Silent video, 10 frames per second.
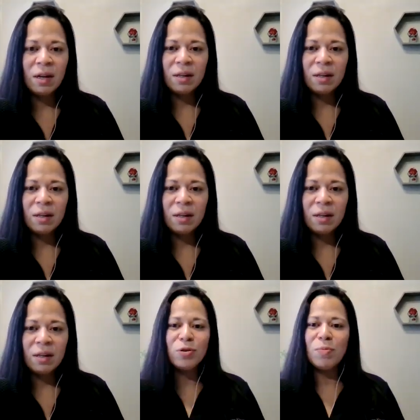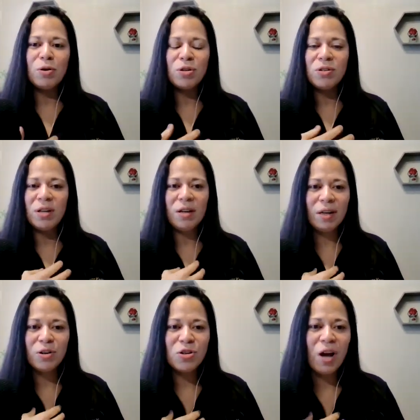letting go of those emotions
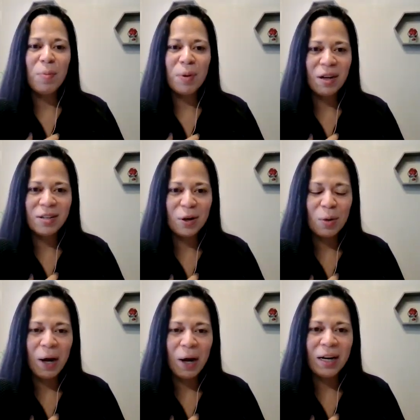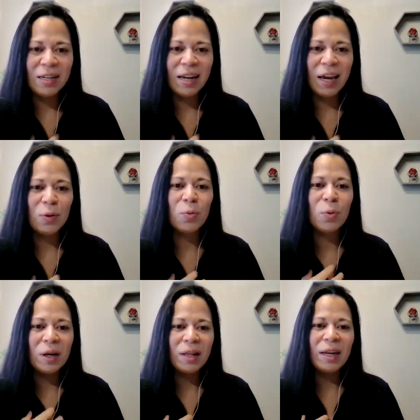that are stopping us in our bodies,
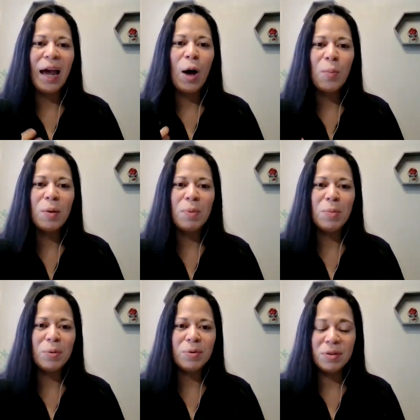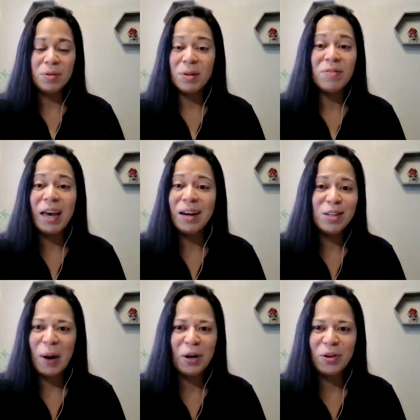and really helping people to live that
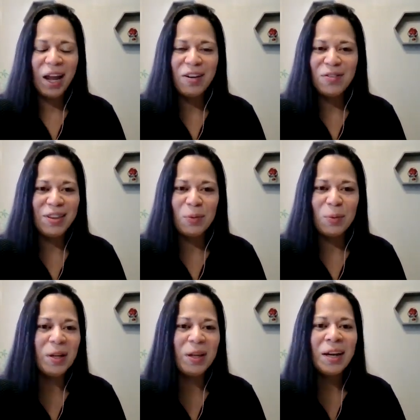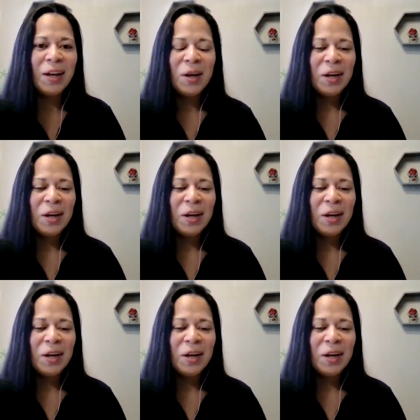inspired life that they really,